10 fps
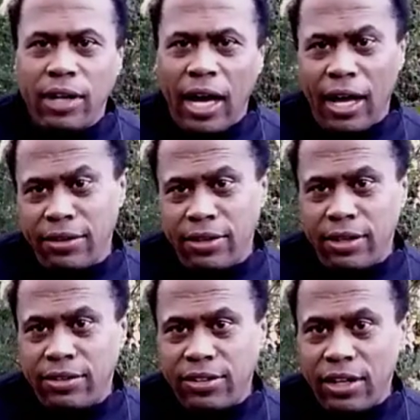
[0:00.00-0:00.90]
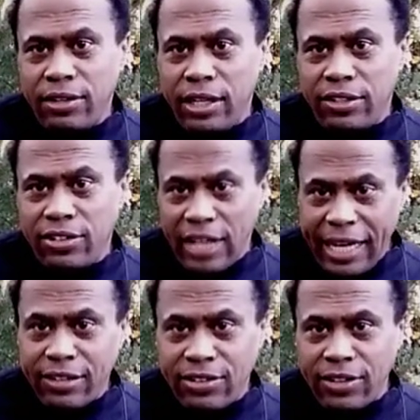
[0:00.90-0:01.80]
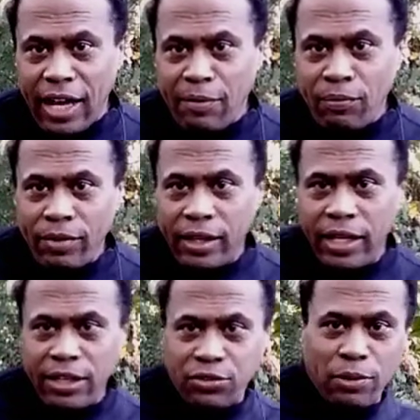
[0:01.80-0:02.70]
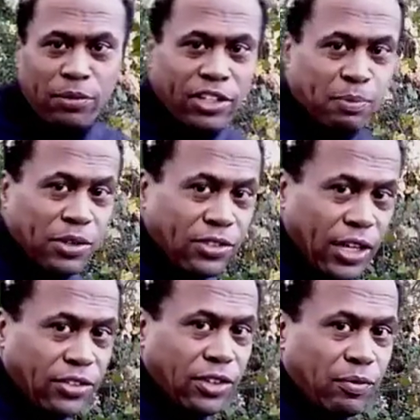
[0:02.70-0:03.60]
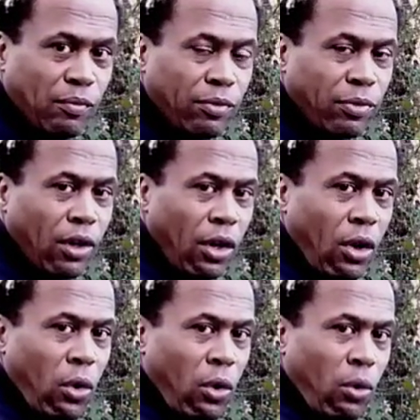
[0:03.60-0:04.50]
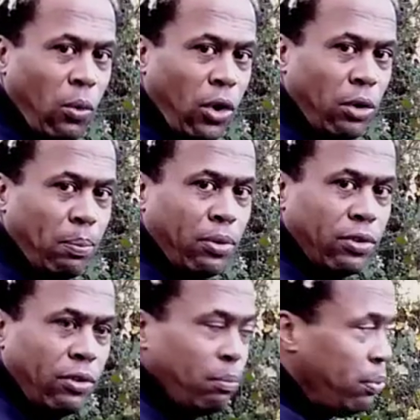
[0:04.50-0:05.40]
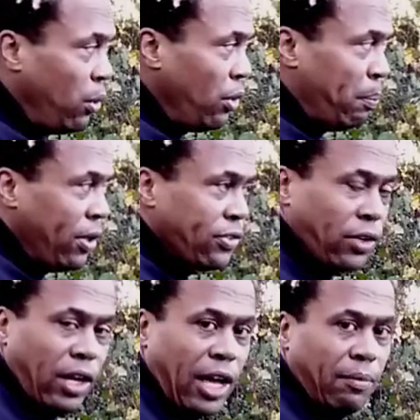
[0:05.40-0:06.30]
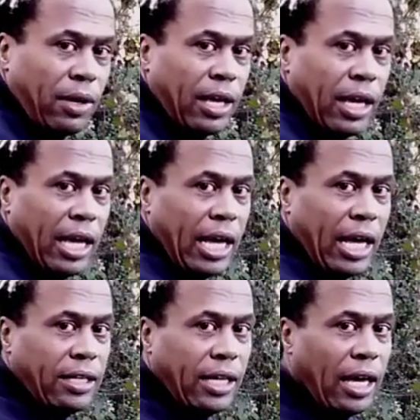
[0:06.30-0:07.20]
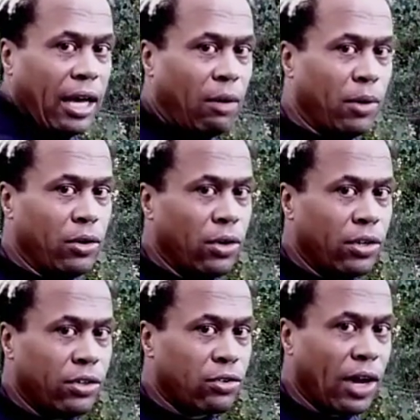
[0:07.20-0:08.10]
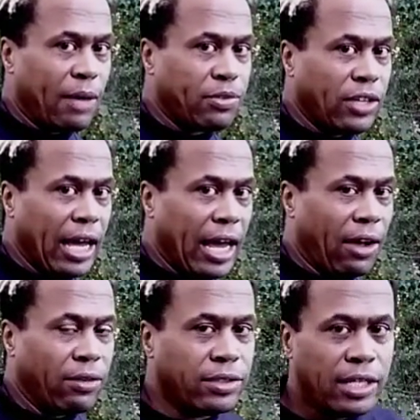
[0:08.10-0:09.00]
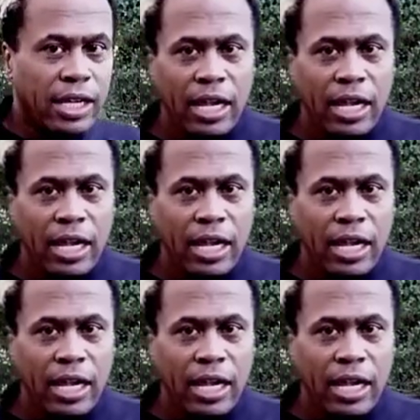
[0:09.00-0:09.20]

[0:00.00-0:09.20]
uh, the second step is from this position, we're gonna pull the pistol up and the elbow drops down,